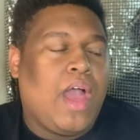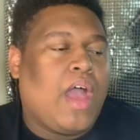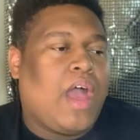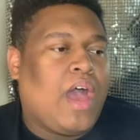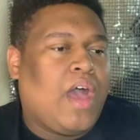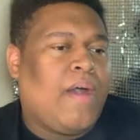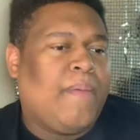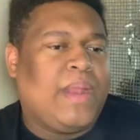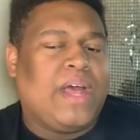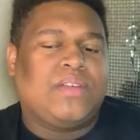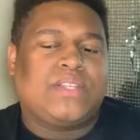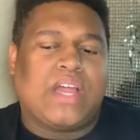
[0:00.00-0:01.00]
Um, and
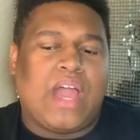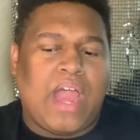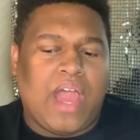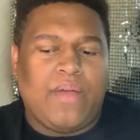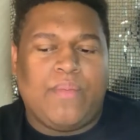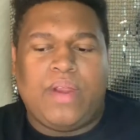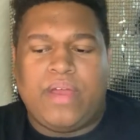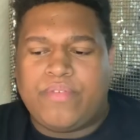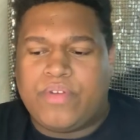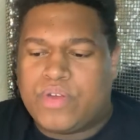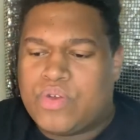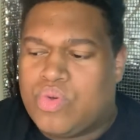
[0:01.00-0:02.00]
I was like, all right,
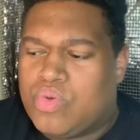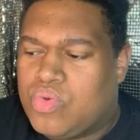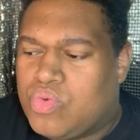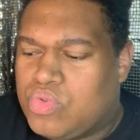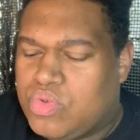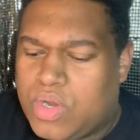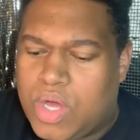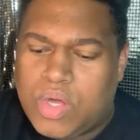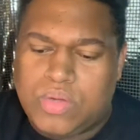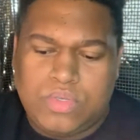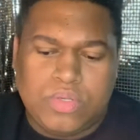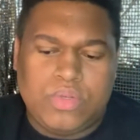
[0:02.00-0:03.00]
whatever, cool, you
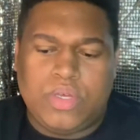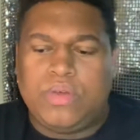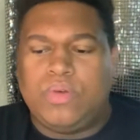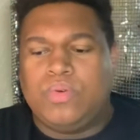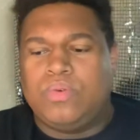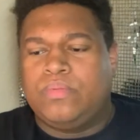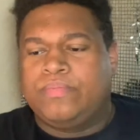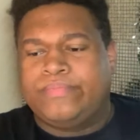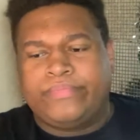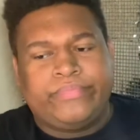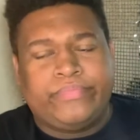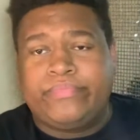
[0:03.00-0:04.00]
know, do you,
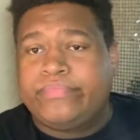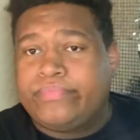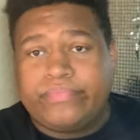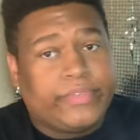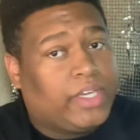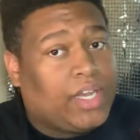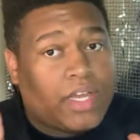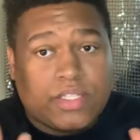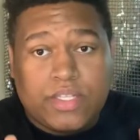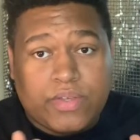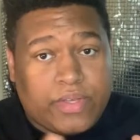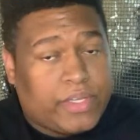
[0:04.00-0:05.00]
good luck
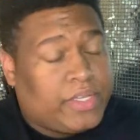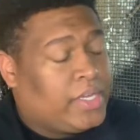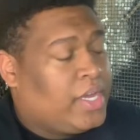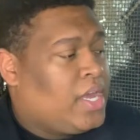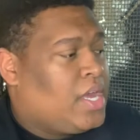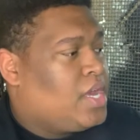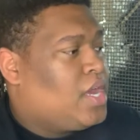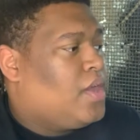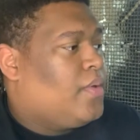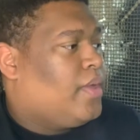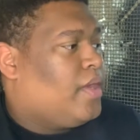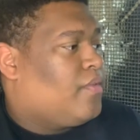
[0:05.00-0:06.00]
to you,
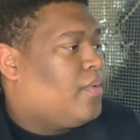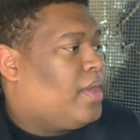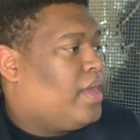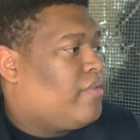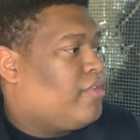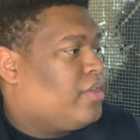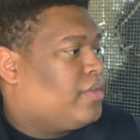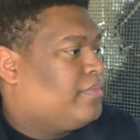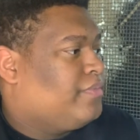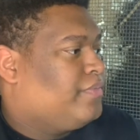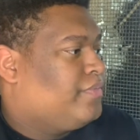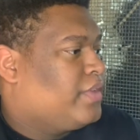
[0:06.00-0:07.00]
whatever, whatever.
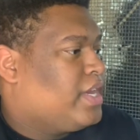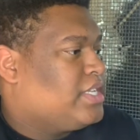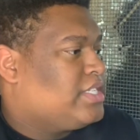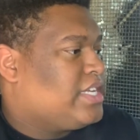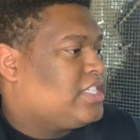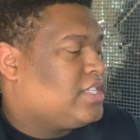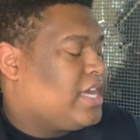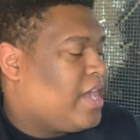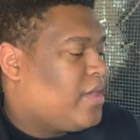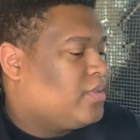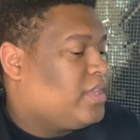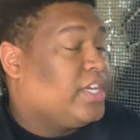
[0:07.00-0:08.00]
Cause that's
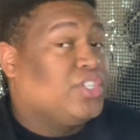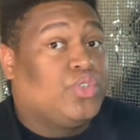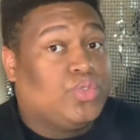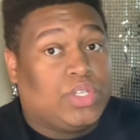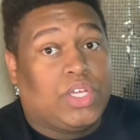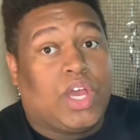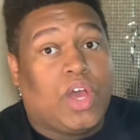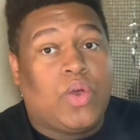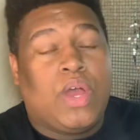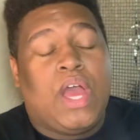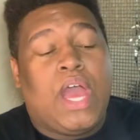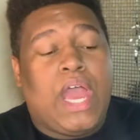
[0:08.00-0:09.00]
how things usually go.
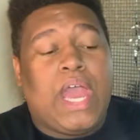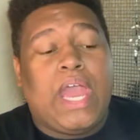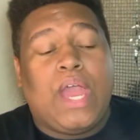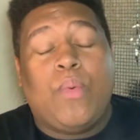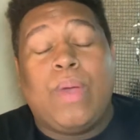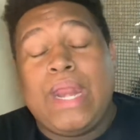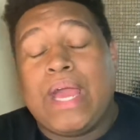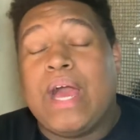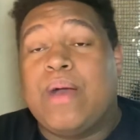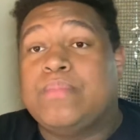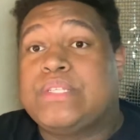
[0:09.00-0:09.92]
When it comes